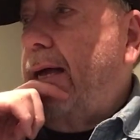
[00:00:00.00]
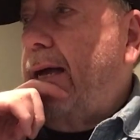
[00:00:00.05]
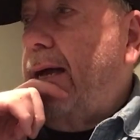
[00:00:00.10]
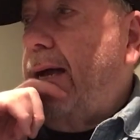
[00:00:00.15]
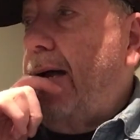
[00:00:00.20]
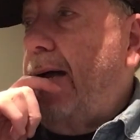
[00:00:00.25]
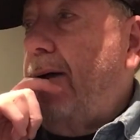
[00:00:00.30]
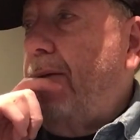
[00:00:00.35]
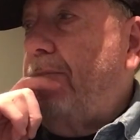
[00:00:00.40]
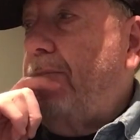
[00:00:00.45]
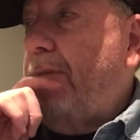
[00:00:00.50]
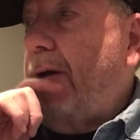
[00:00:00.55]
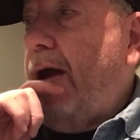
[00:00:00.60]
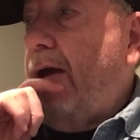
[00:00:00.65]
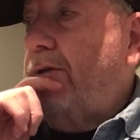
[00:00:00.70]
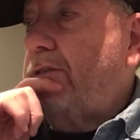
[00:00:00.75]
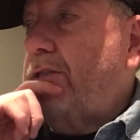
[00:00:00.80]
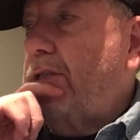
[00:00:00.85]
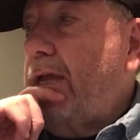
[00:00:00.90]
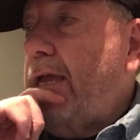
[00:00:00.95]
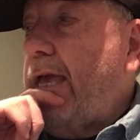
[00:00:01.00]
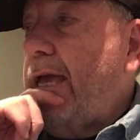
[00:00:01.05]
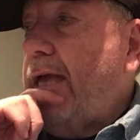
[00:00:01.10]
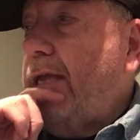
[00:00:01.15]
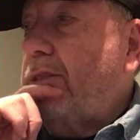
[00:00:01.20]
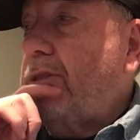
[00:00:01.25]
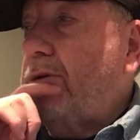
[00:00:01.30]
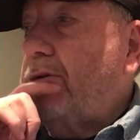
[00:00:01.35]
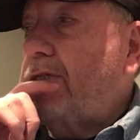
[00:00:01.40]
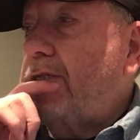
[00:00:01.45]
Um, I was looking
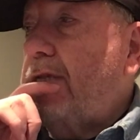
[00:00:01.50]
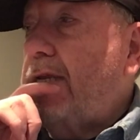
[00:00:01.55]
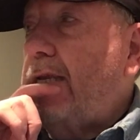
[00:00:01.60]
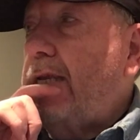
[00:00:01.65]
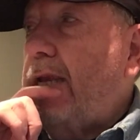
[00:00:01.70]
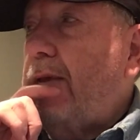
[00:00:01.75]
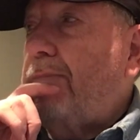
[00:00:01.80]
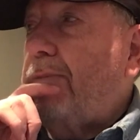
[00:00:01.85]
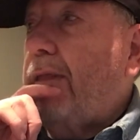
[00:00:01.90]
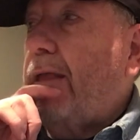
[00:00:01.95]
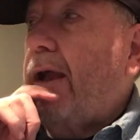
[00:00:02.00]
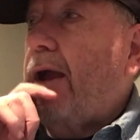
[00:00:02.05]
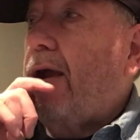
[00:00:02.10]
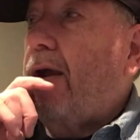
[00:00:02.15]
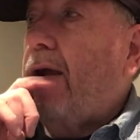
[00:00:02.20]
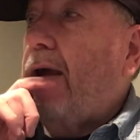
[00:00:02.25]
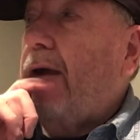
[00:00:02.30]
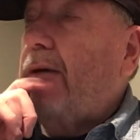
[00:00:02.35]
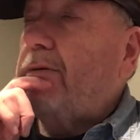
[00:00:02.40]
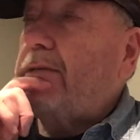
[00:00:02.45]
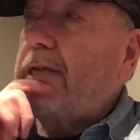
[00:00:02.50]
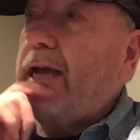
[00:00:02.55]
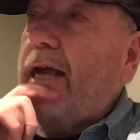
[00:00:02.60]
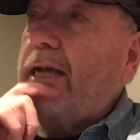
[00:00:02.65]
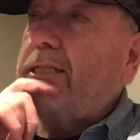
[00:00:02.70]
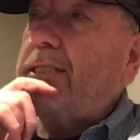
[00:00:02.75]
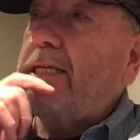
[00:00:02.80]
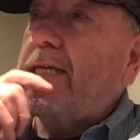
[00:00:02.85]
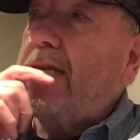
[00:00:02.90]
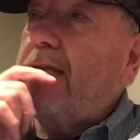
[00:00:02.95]
at their CD player. I was
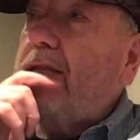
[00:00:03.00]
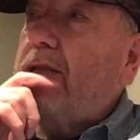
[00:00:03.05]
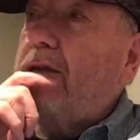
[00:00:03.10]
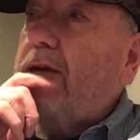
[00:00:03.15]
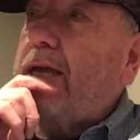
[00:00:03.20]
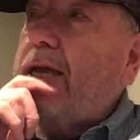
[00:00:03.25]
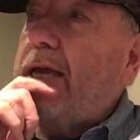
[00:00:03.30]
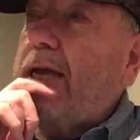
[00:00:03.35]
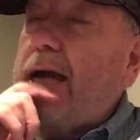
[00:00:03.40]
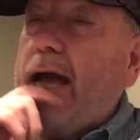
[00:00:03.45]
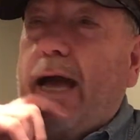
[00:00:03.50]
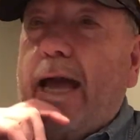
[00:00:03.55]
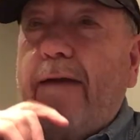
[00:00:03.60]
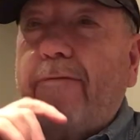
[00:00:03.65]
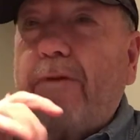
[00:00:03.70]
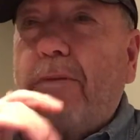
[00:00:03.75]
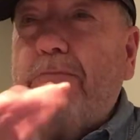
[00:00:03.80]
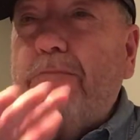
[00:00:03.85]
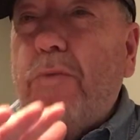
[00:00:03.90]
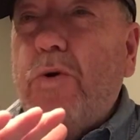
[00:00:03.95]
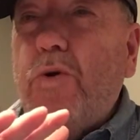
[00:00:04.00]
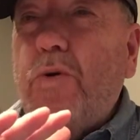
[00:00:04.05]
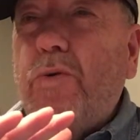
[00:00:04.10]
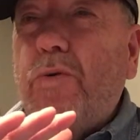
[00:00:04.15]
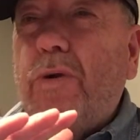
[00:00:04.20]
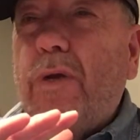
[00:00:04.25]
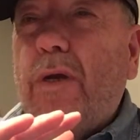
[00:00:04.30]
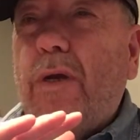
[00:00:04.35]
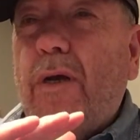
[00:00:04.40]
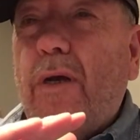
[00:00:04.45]
actually looking, I have a
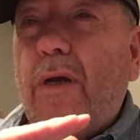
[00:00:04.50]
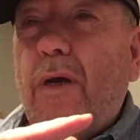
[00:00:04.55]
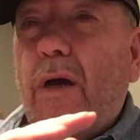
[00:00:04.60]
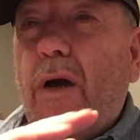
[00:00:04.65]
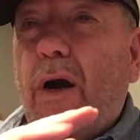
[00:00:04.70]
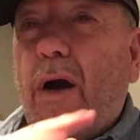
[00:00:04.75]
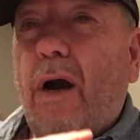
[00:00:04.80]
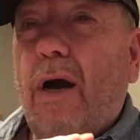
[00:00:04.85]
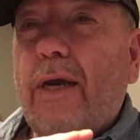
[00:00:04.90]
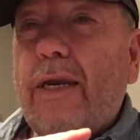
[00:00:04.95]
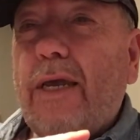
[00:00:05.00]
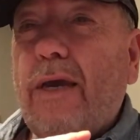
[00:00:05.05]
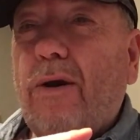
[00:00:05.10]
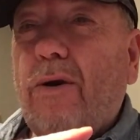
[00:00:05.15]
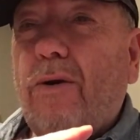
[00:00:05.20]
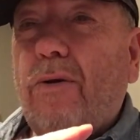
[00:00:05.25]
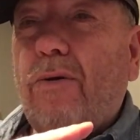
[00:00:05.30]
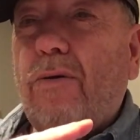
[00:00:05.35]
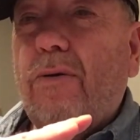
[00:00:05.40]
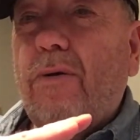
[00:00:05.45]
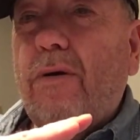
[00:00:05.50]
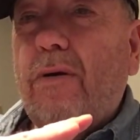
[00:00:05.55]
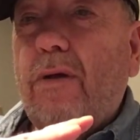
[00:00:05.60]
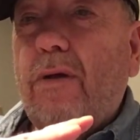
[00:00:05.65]
Moon audio,